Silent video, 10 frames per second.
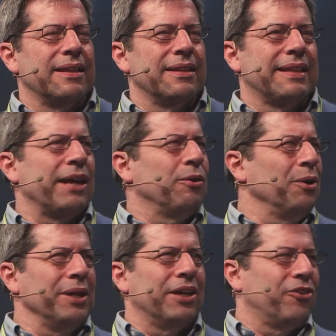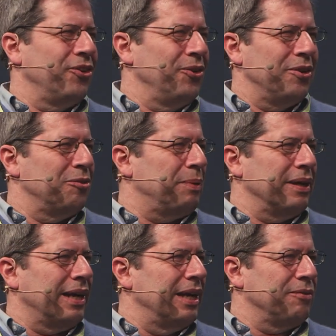that whole issue has been
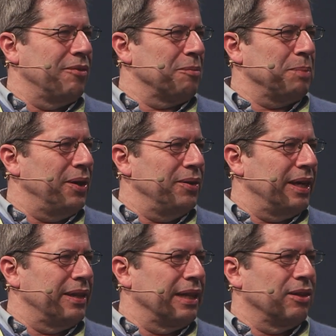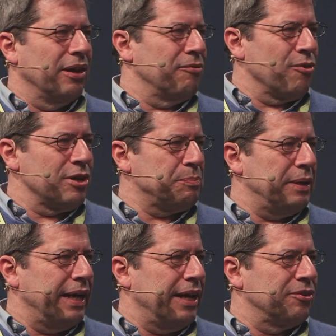kind of overblown. I think law
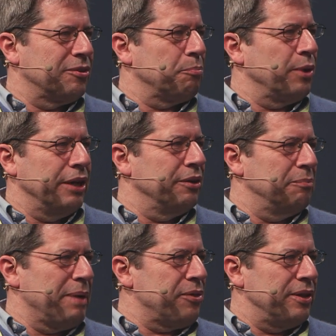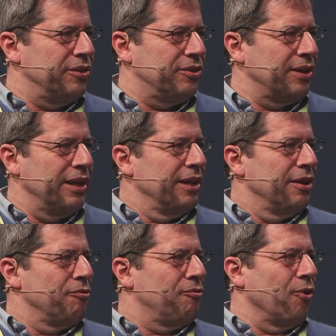enforcement has some pretty good methods
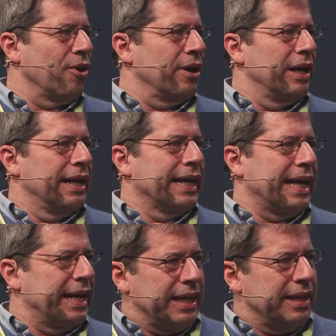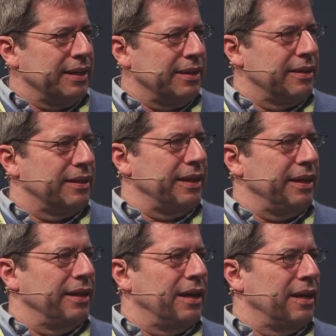for getting
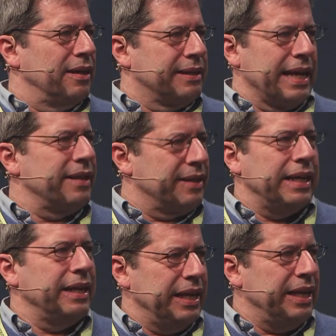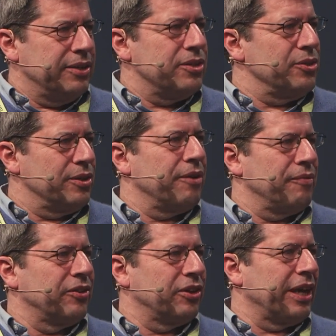the data they need to do their
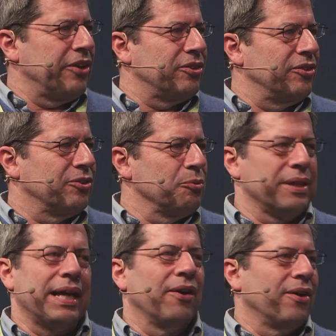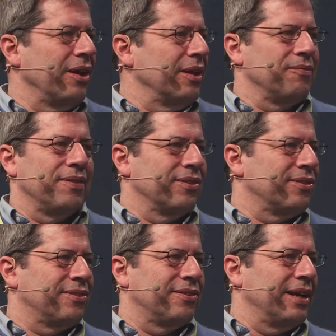investigations without all of
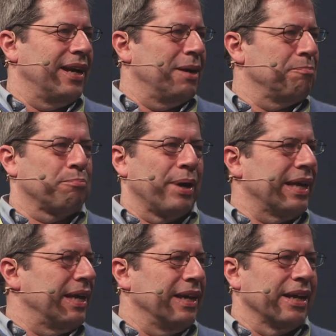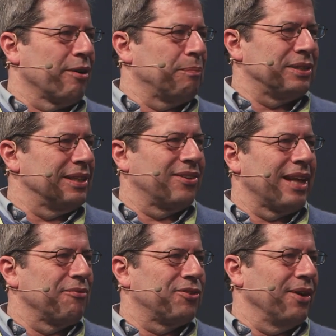this breaking encryption
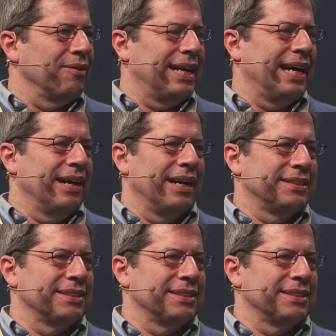stuff. So I